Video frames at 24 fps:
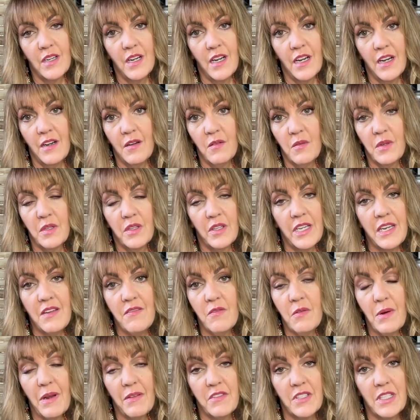We
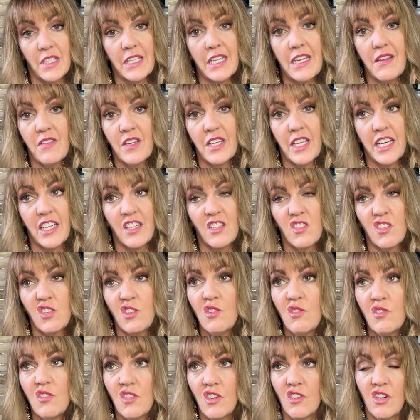have to leave at like
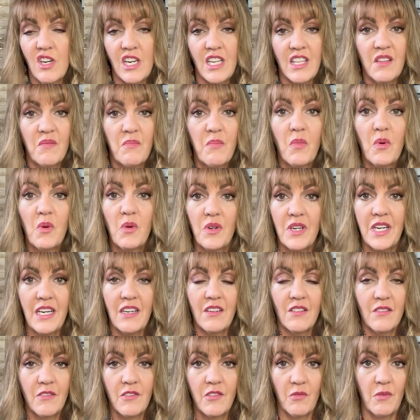2:30 in the morning
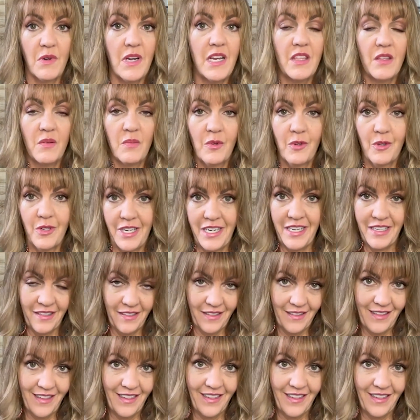or 3 in the morning